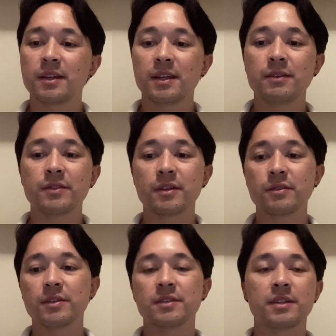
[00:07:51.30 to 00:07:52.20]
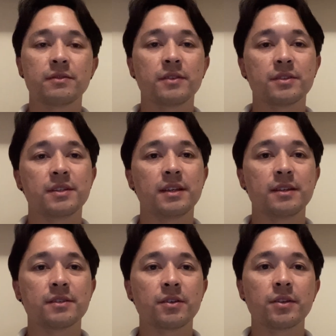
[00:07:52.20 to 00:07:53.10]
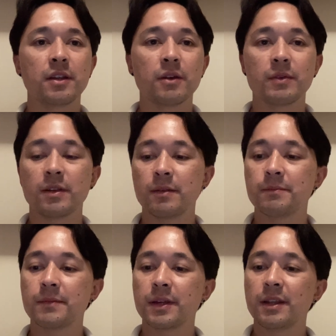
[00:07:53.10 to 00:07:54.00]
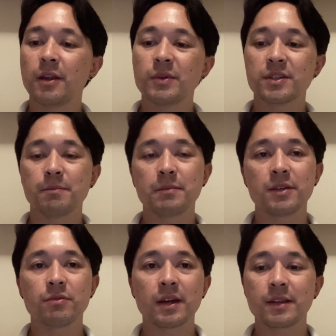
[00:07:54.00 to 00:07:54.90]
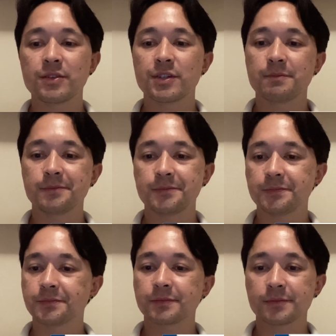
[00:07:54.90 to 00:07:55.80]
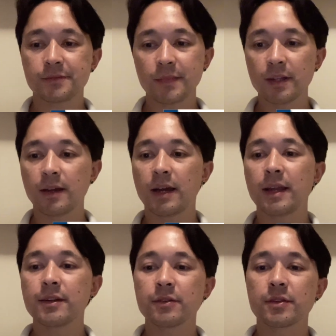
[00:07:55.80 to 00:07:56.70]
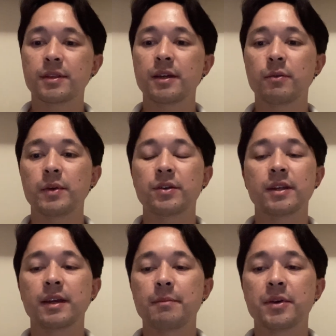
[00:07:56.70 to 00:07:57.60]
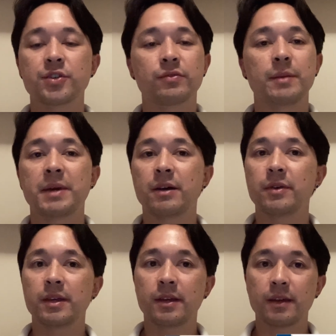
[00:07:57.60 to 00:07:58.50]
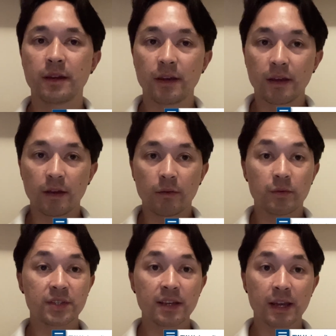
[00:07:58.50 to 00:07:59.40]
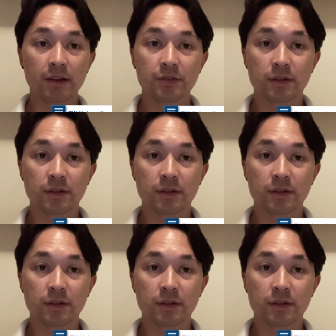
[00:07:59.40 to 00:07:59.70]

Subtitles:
even though the stiffness is on a lower to mid-range, I don't think we're going to get much free power here. We'll take it out into